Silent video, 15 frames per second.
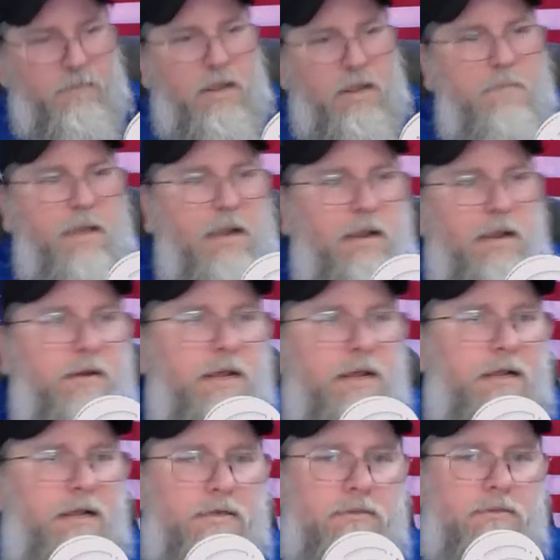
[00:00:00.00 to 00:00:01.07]
I might go down
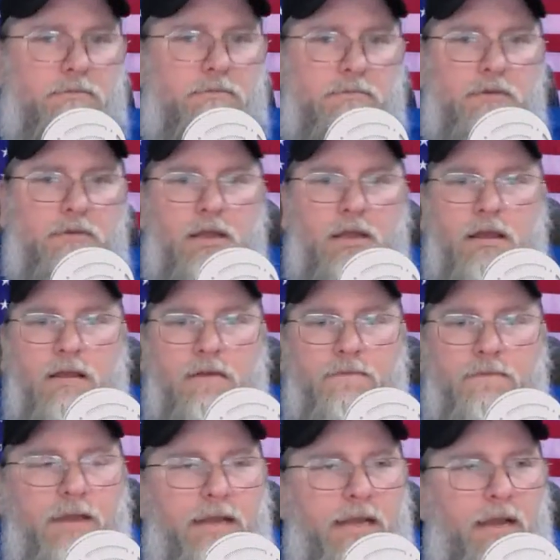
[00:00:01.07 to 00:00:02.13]
there and
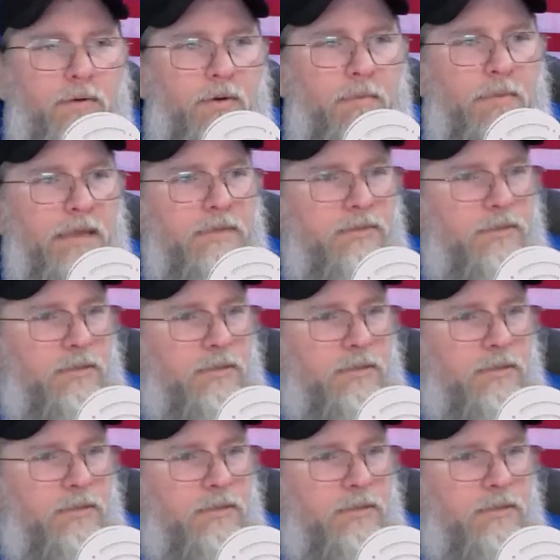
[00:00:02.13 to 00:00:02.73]
find out where Matrix